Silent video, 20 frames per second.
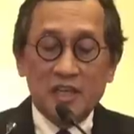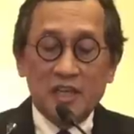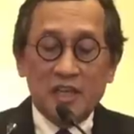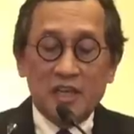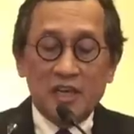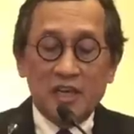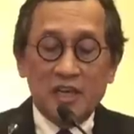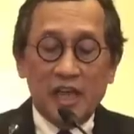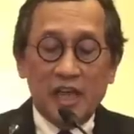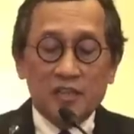
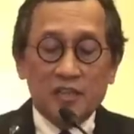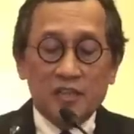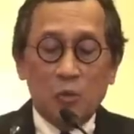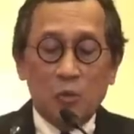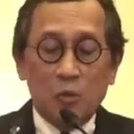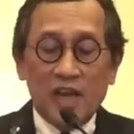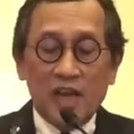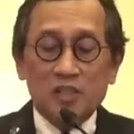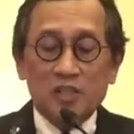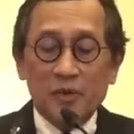led to
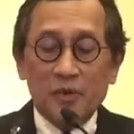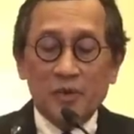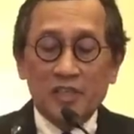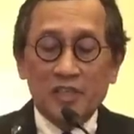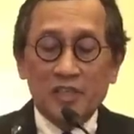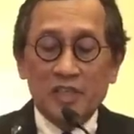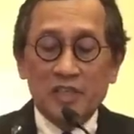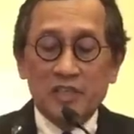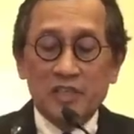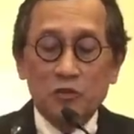widespread
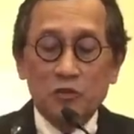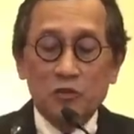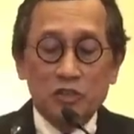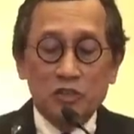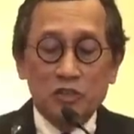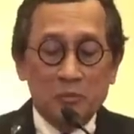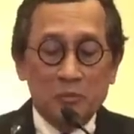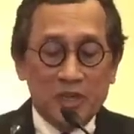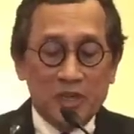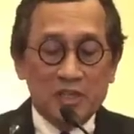
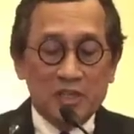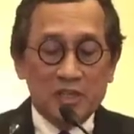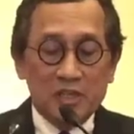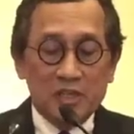disillusionment,